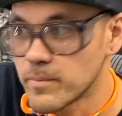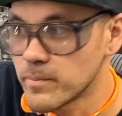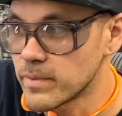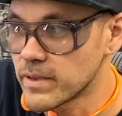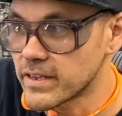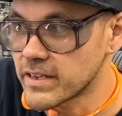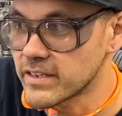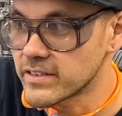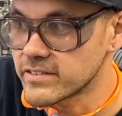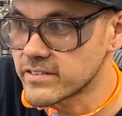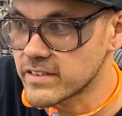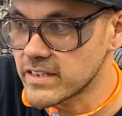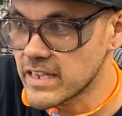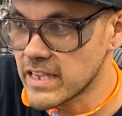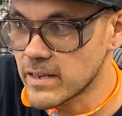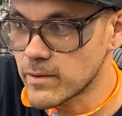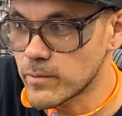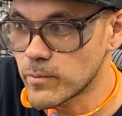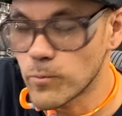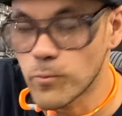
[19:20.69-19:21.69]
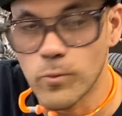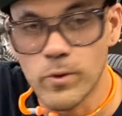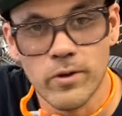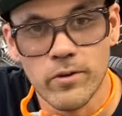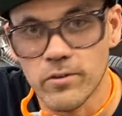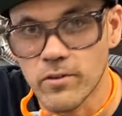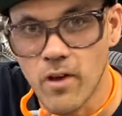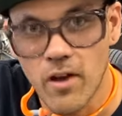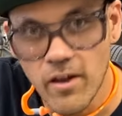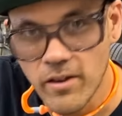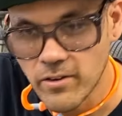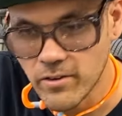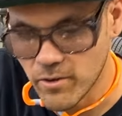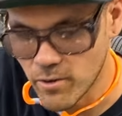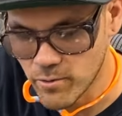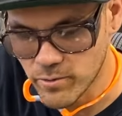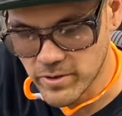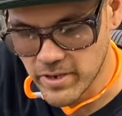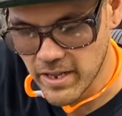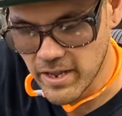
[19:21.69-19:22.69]
because it will not
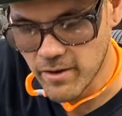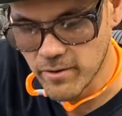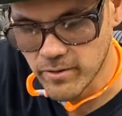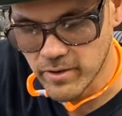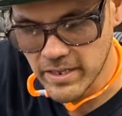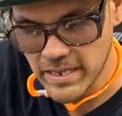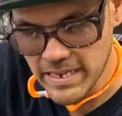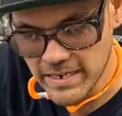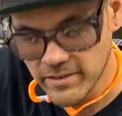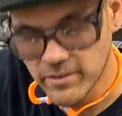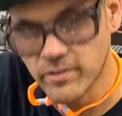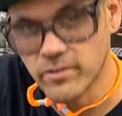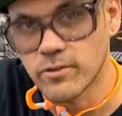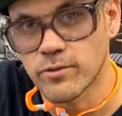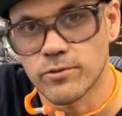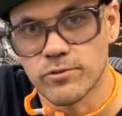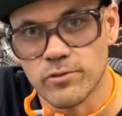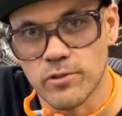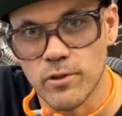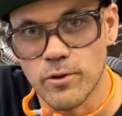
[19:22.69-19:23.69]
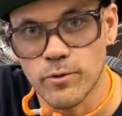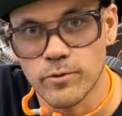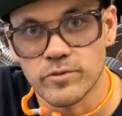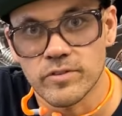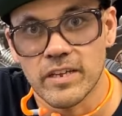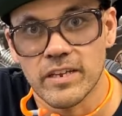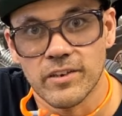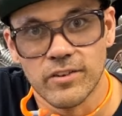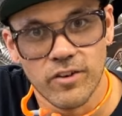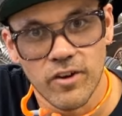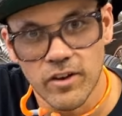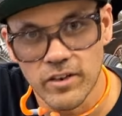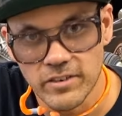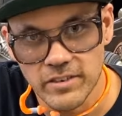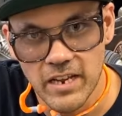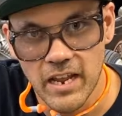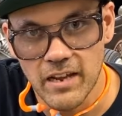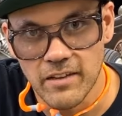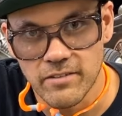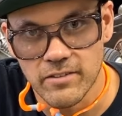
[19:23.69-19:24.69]
go down into those lows and
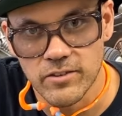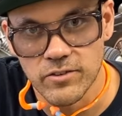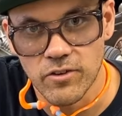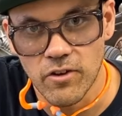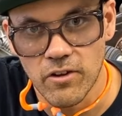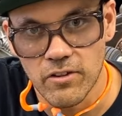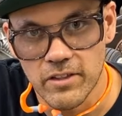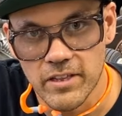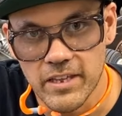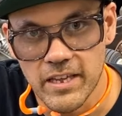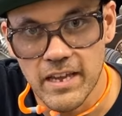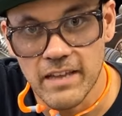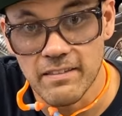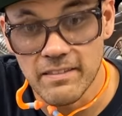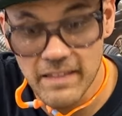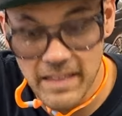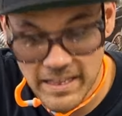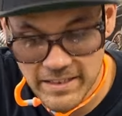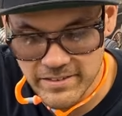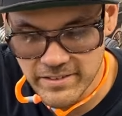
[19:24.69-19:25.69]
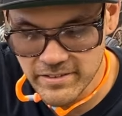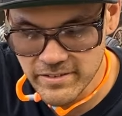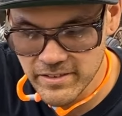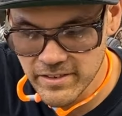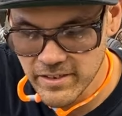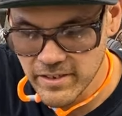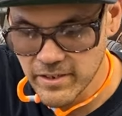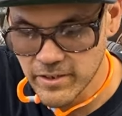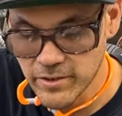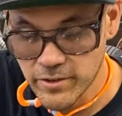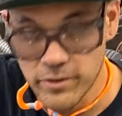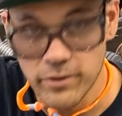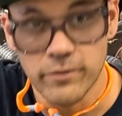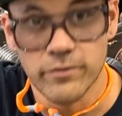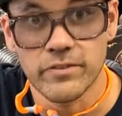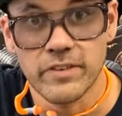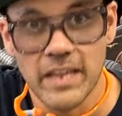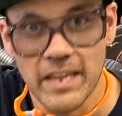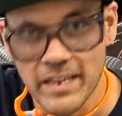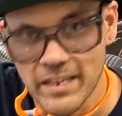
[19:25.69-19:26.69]
contact the dolly unless
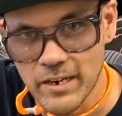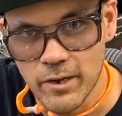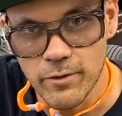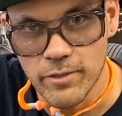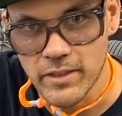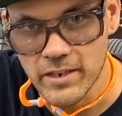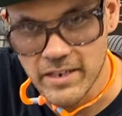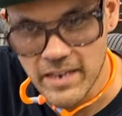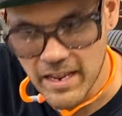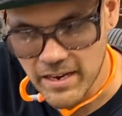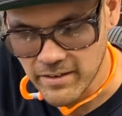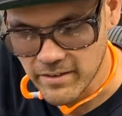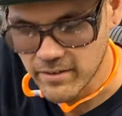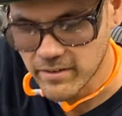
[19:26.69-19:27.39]
you've taken out the dent.